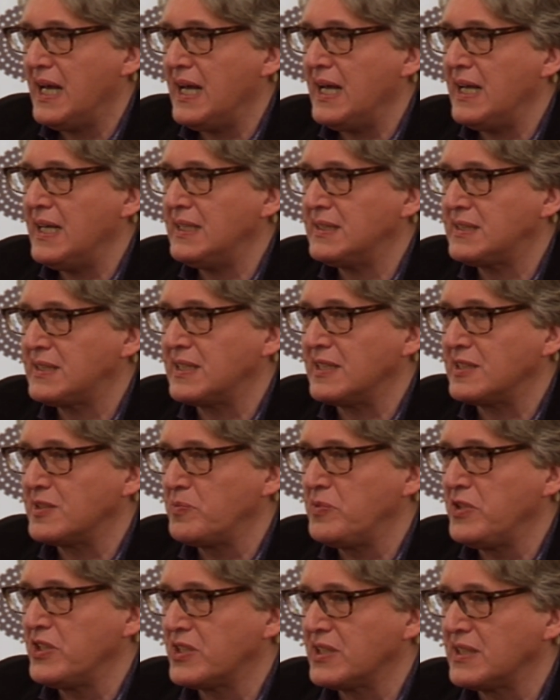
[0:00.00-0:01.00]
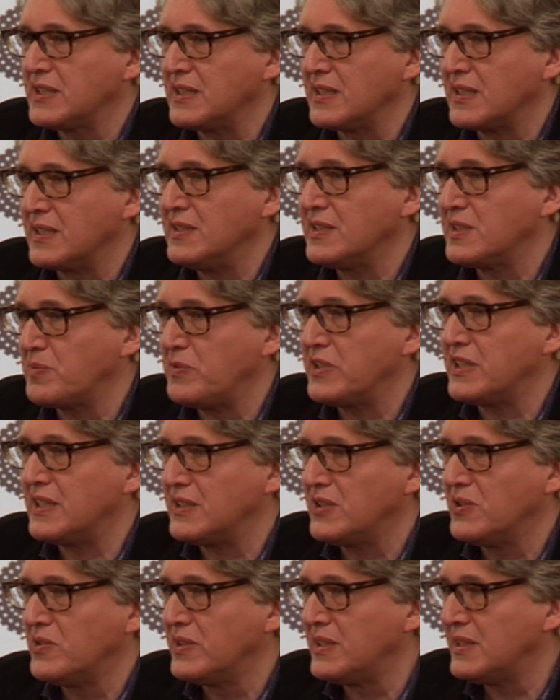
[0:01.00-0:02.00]
as suspicious and
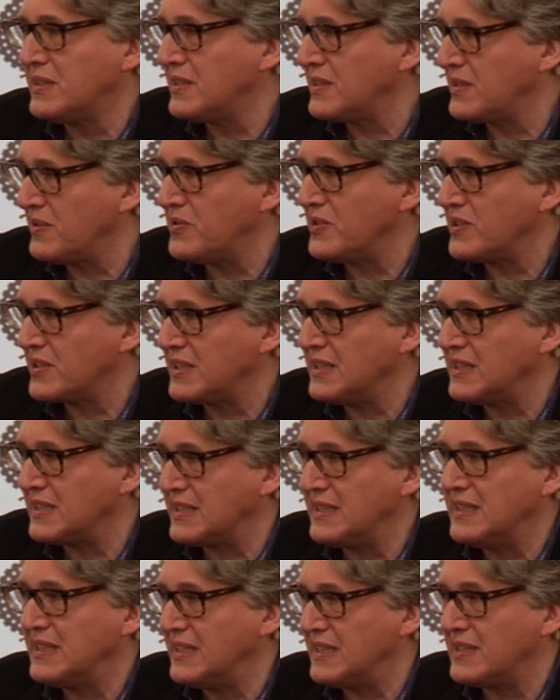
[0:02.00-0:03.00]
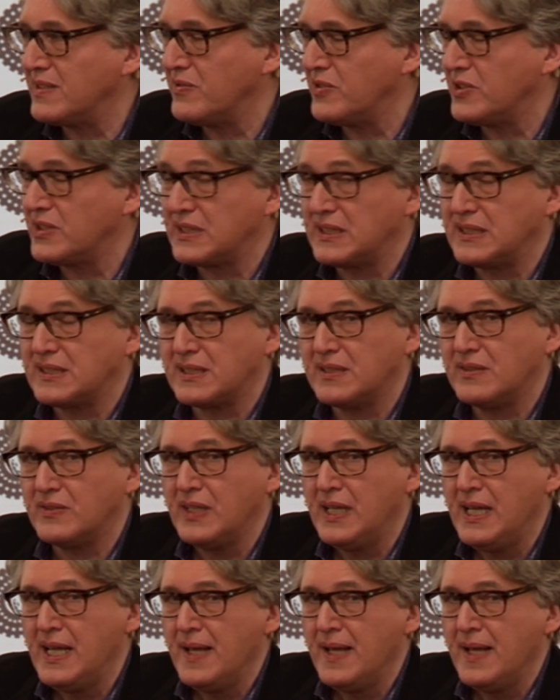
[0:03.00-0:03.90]
conspiratorial as the world itself.